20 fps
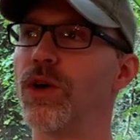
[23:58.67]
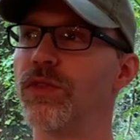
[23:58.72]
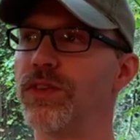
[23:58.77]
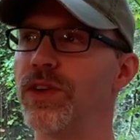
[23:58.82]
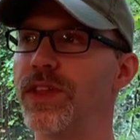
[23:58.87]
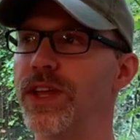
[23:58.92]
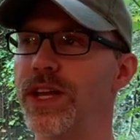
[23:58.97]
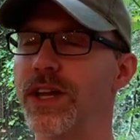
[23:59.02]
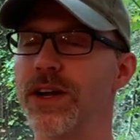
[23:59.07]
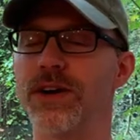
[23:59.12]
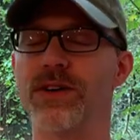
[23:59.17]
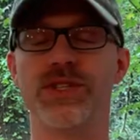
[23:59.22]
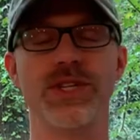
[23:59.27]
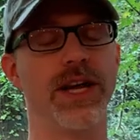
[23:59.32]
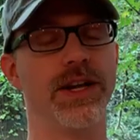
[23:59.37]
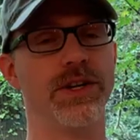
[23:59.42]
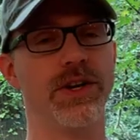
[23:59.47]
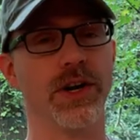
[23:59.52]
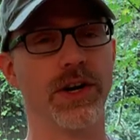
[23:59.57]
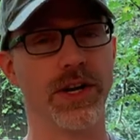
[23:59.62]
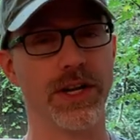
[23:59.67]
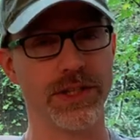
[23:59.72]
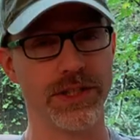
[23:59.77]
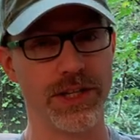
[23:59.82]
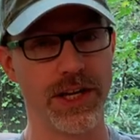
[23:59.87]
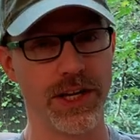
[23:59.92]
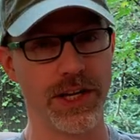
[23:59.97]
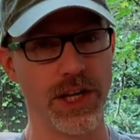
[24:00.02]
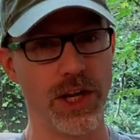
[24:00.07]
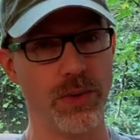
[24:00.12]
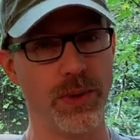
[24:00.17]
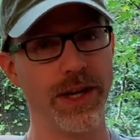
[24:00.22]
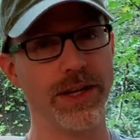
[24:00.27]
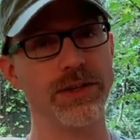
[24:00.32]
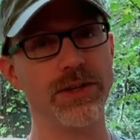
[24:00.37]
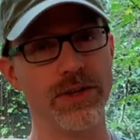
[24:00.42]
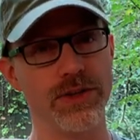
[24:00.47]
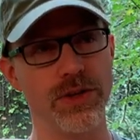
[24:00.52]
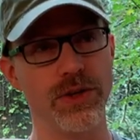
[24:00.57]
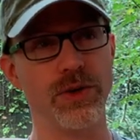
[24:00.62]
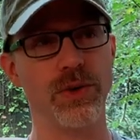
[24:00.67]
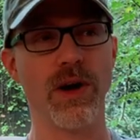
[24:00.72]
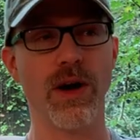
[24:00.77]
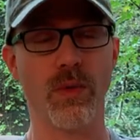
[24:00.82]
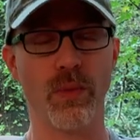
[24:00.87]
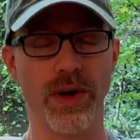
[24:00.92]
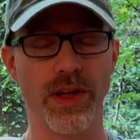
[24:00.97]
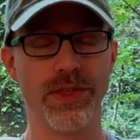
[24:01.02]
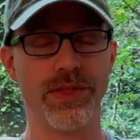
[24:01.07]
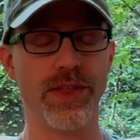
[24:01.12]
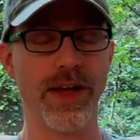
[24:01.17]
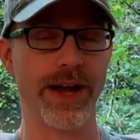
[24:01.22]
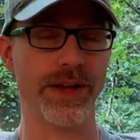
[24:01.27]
over the years and are continuing to do with